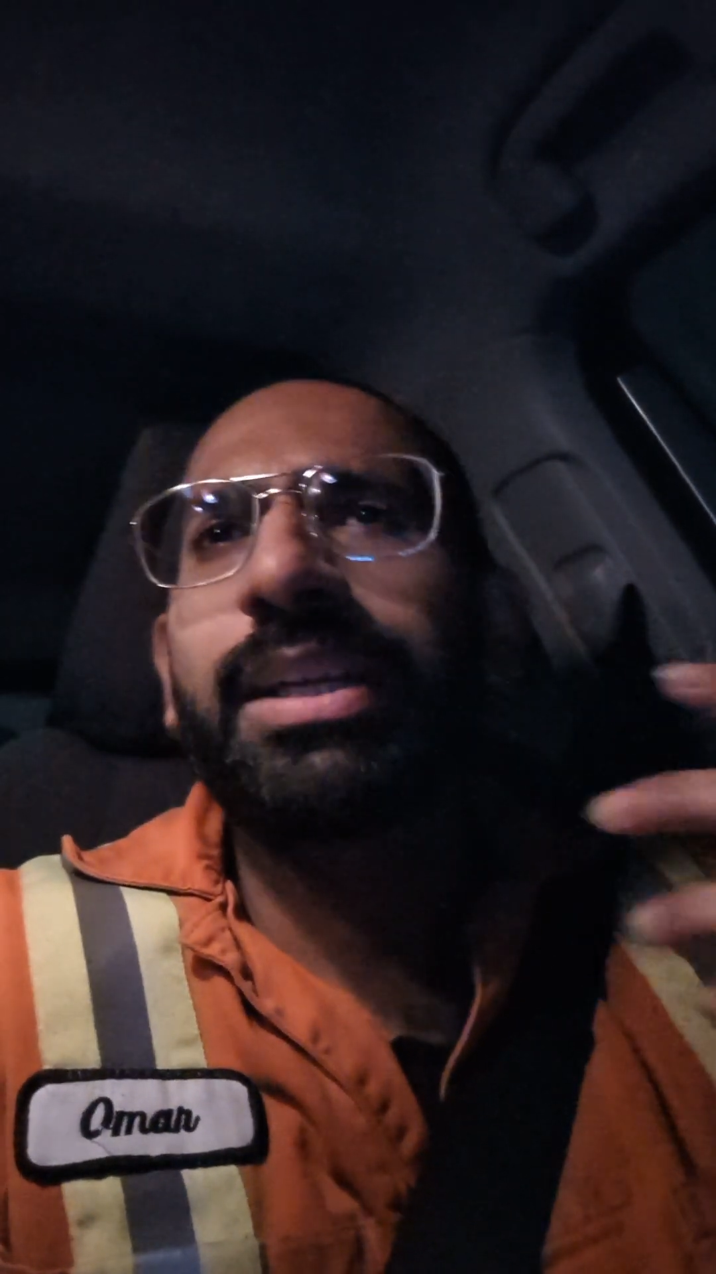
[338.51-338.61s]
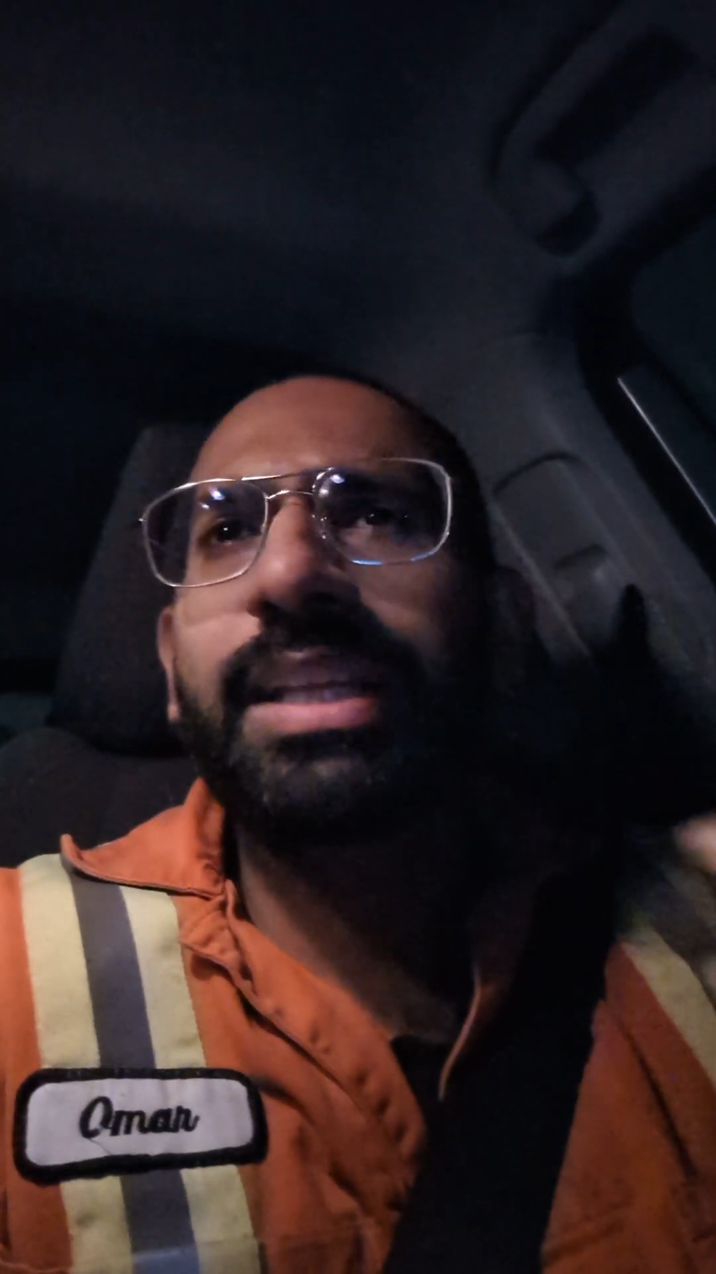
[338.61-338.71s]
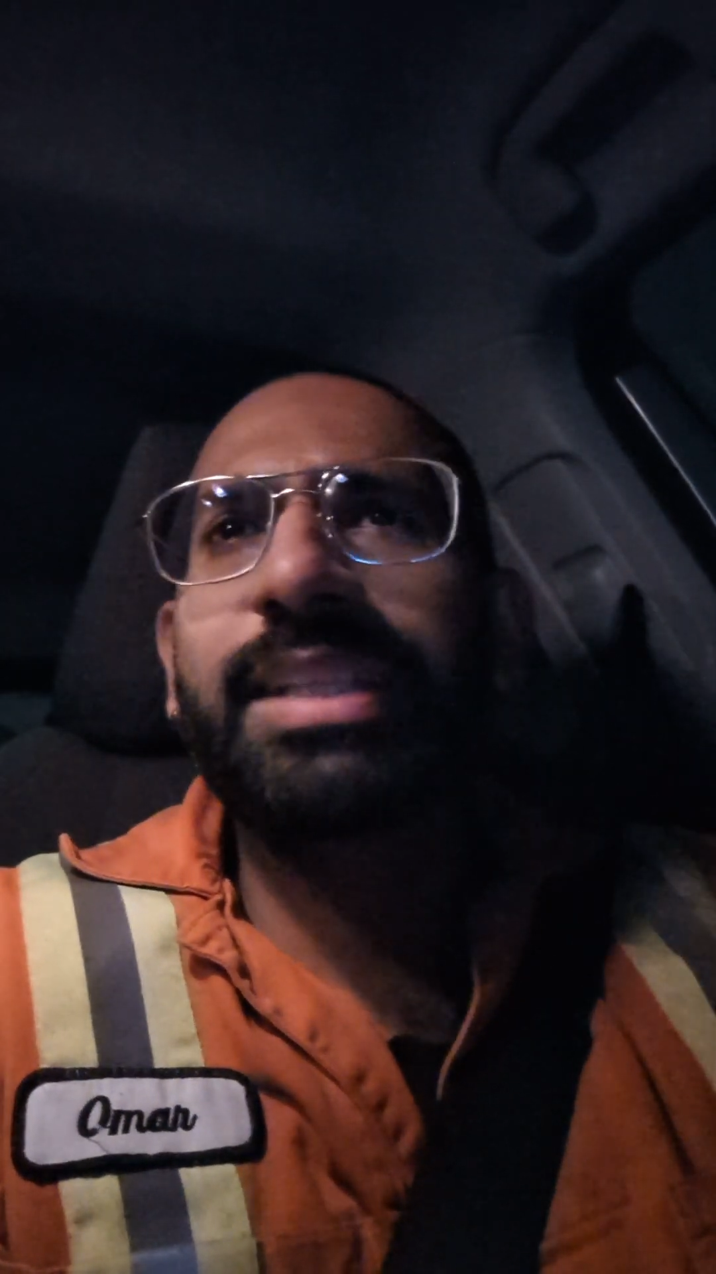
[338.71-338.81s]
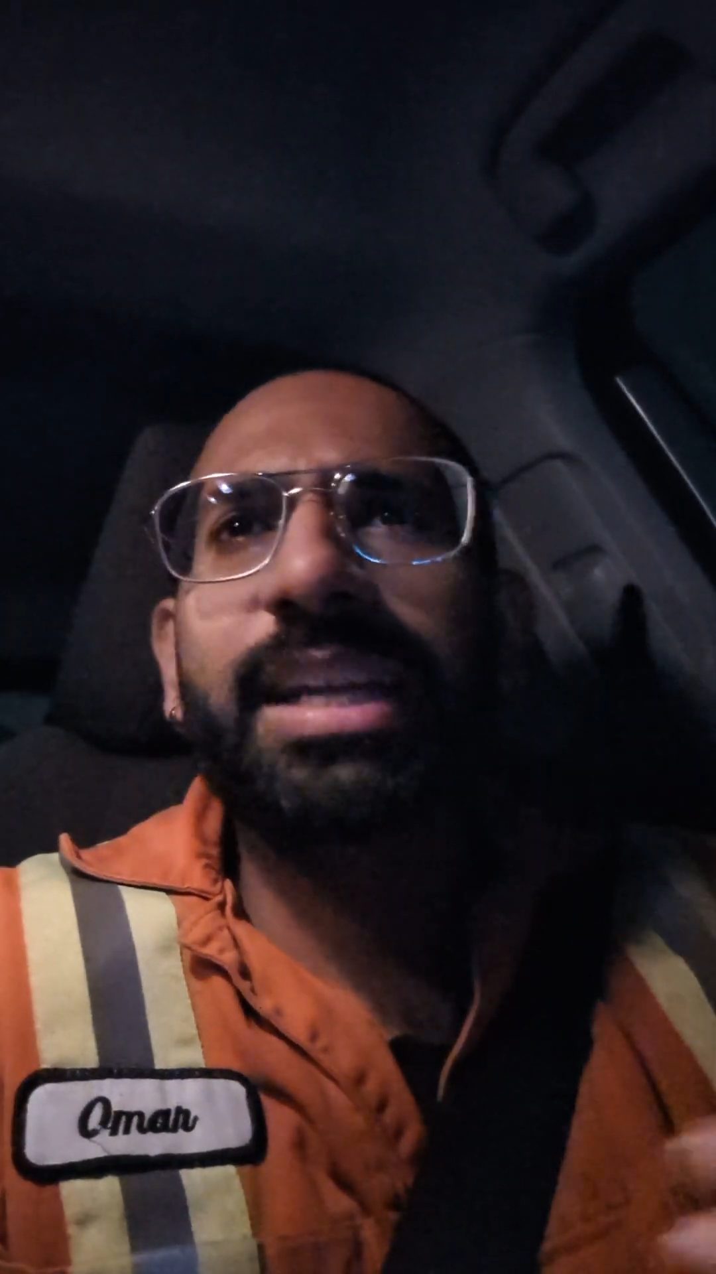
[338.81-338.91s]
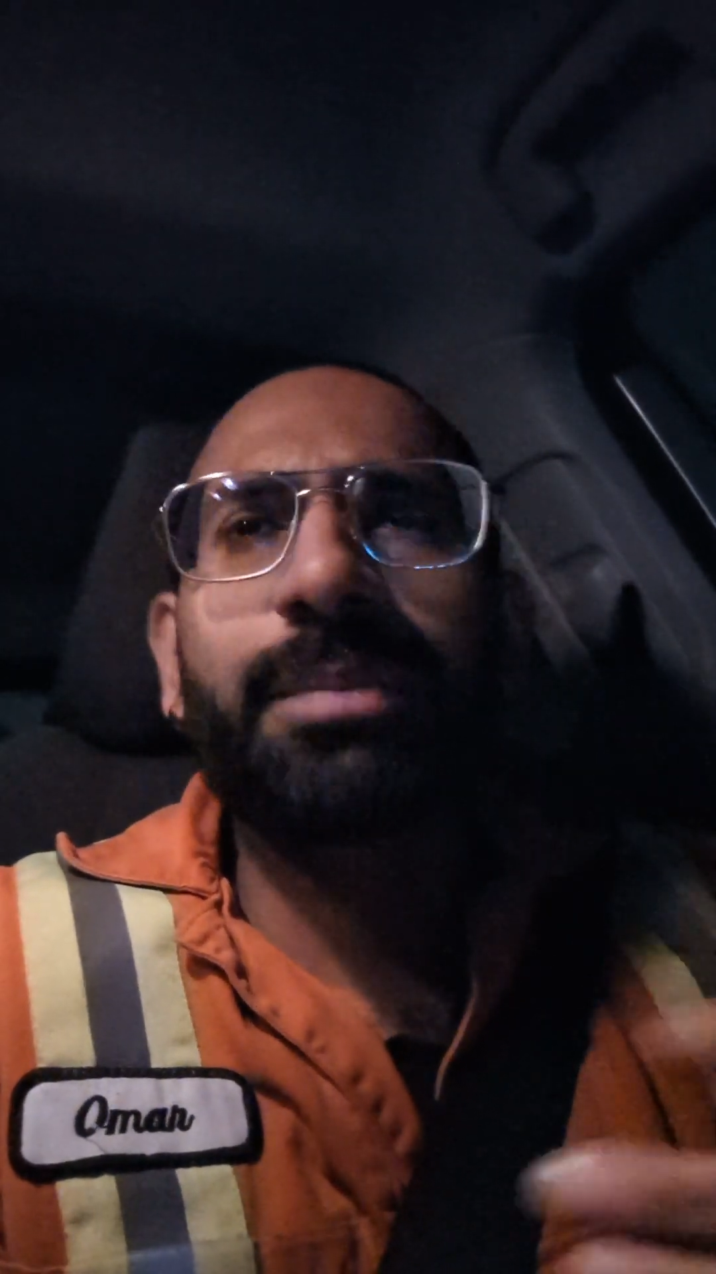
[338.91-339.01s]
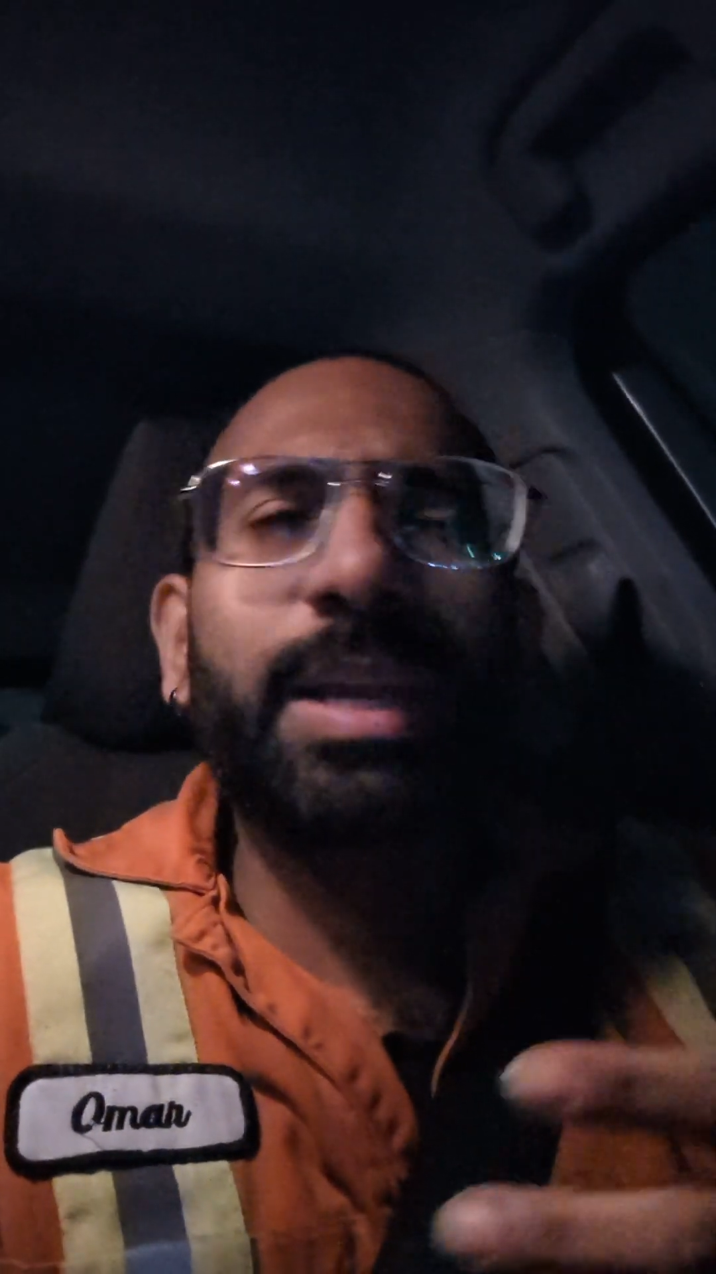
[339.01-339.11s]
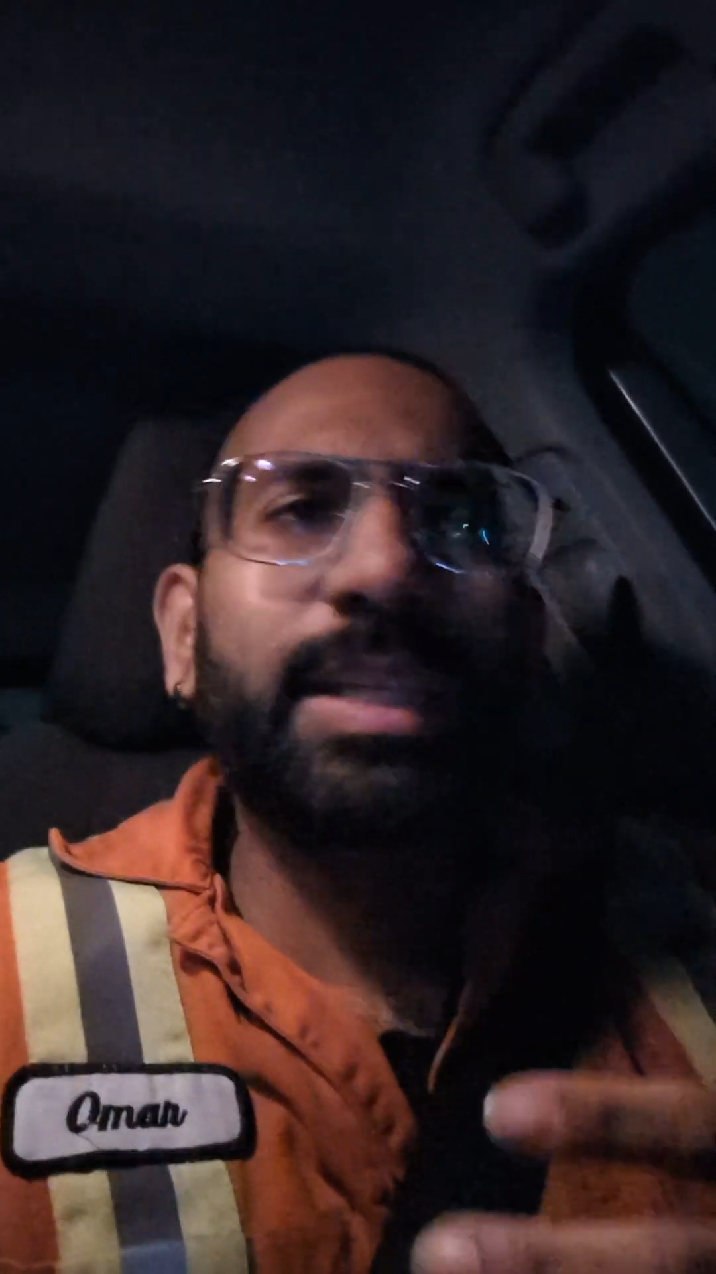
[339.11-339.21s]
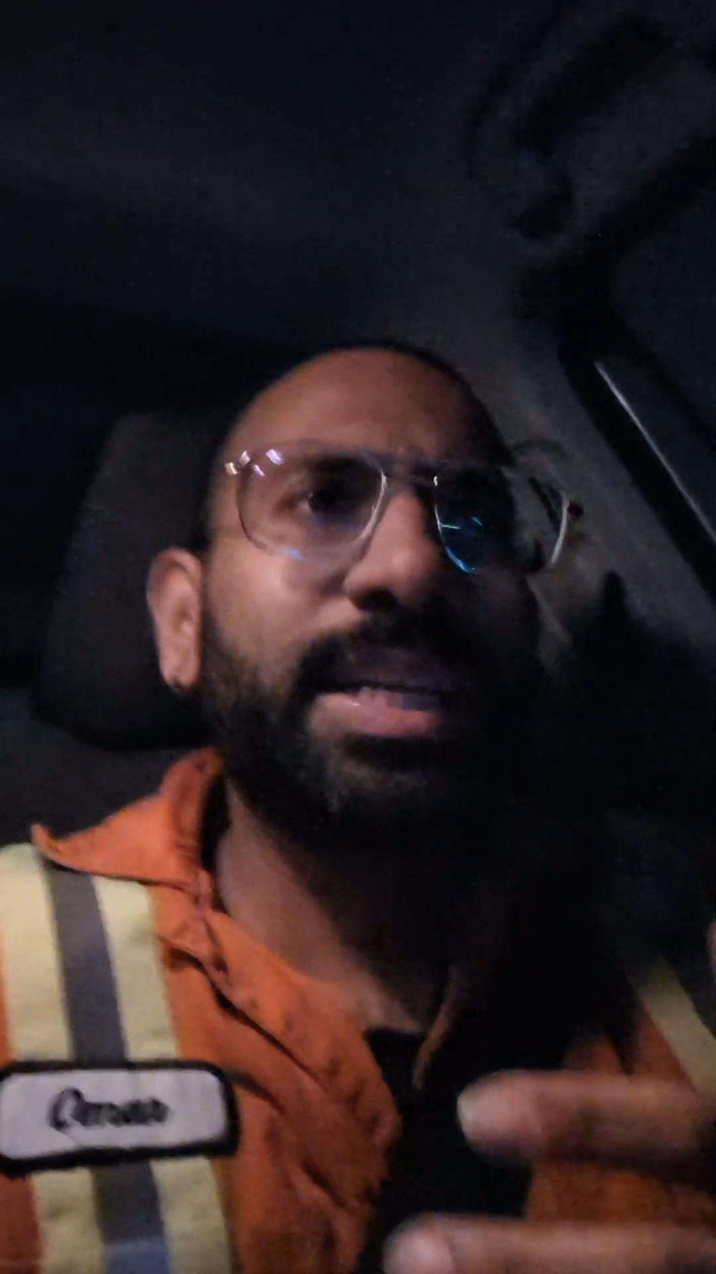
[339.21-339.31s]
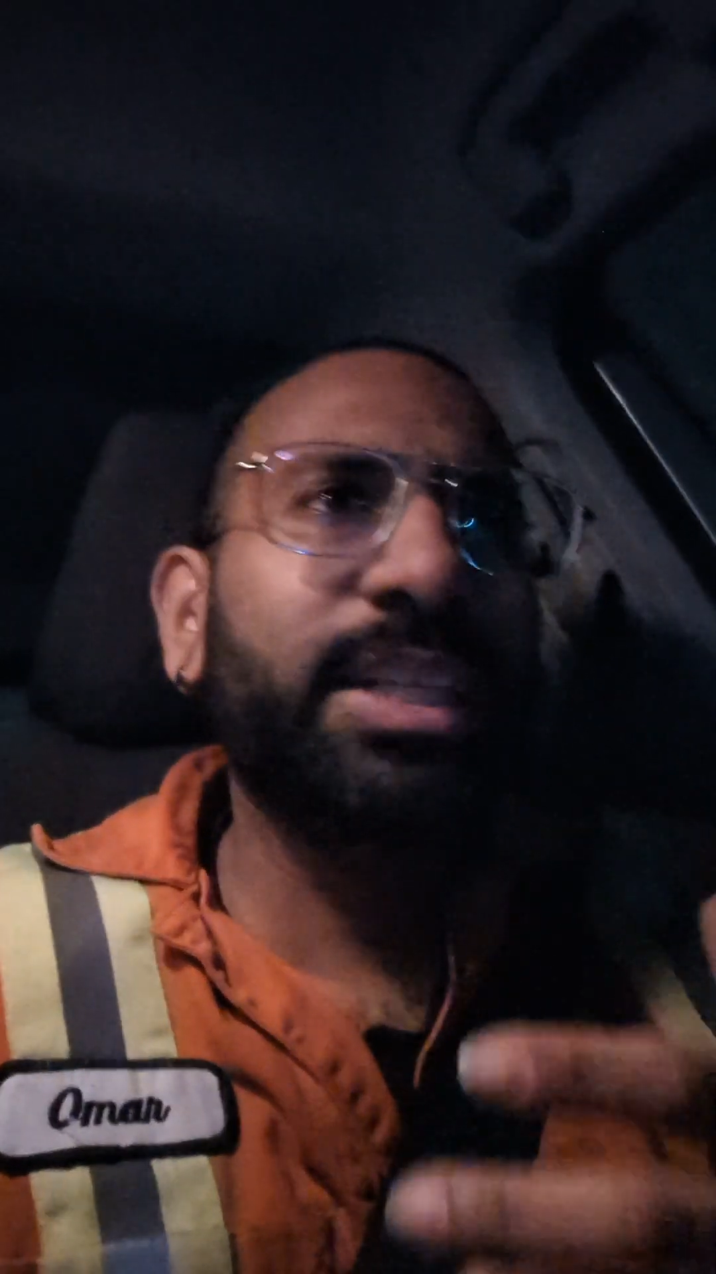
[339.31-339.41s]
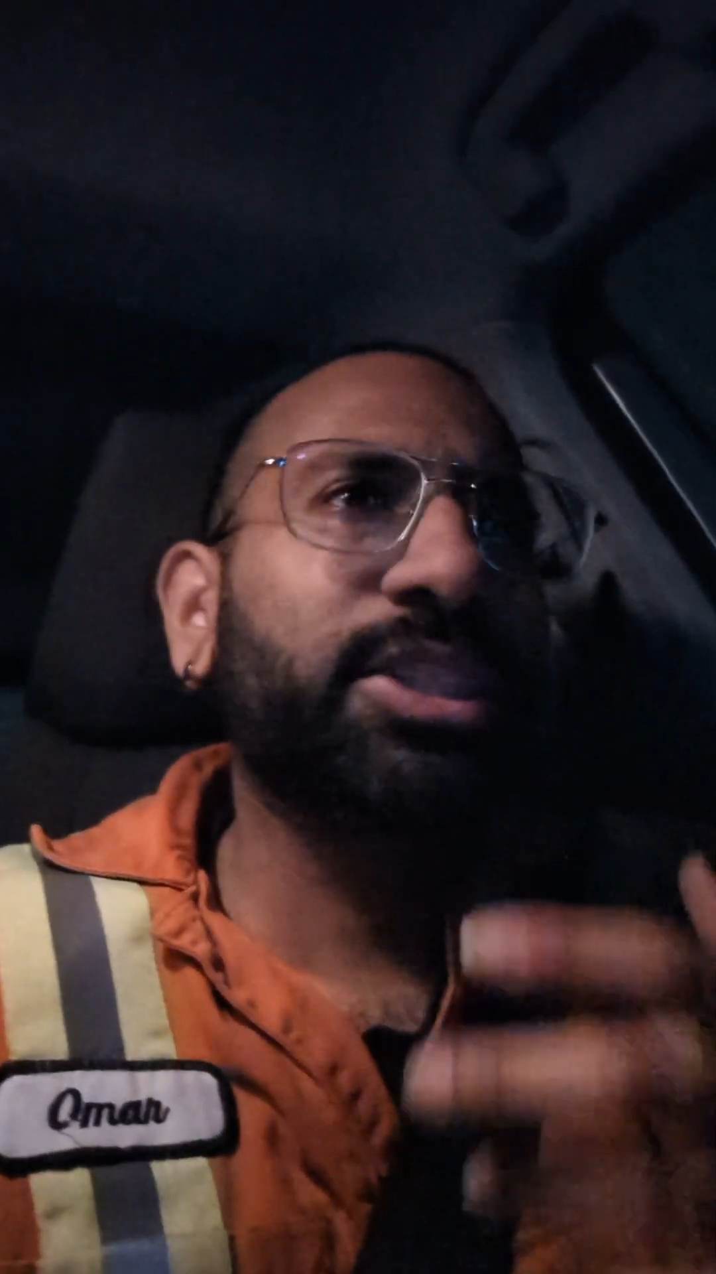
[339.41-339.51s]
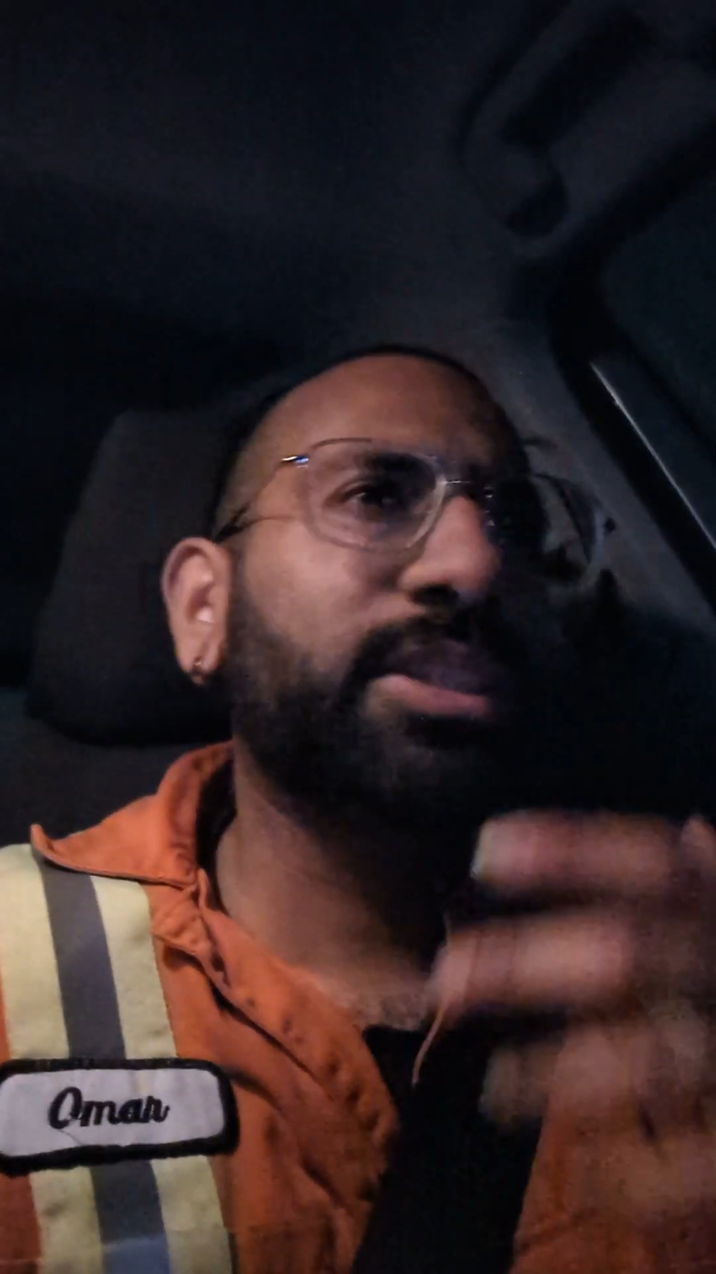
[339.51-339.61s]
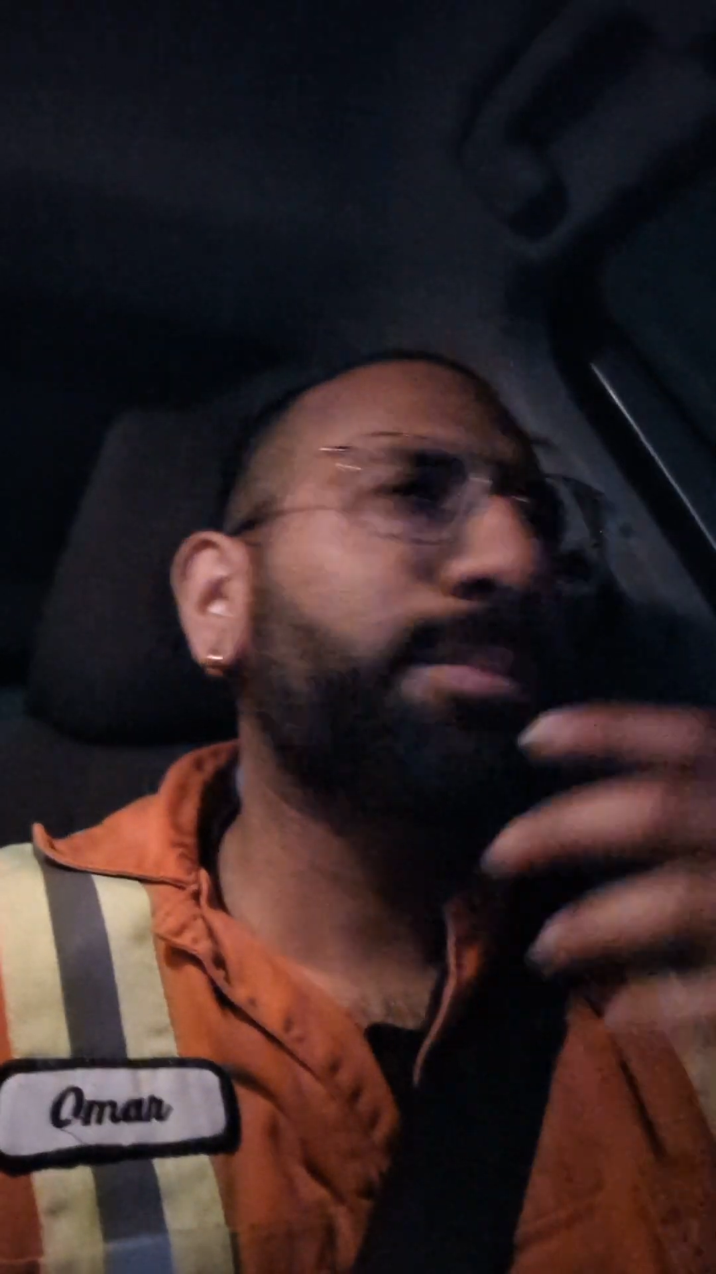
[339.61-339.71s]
things like meditation,